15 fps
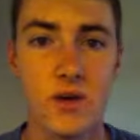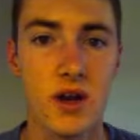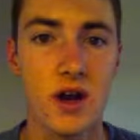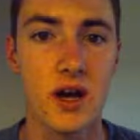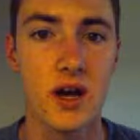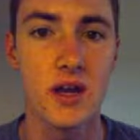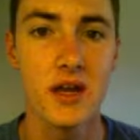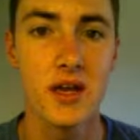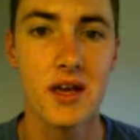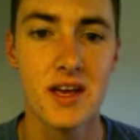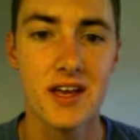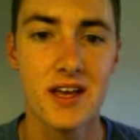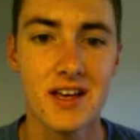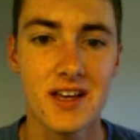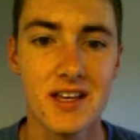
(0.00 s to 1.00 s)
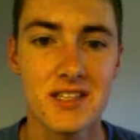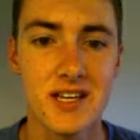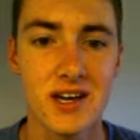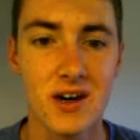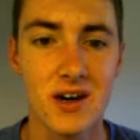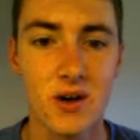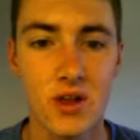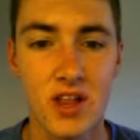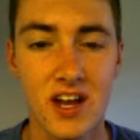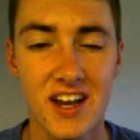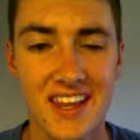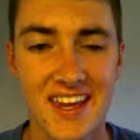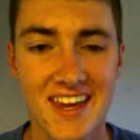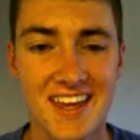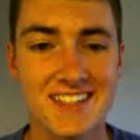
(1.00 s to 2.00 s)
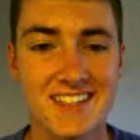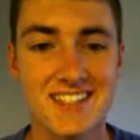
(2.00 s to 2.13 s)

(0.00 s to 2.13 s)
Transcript: on. So a lot of the kids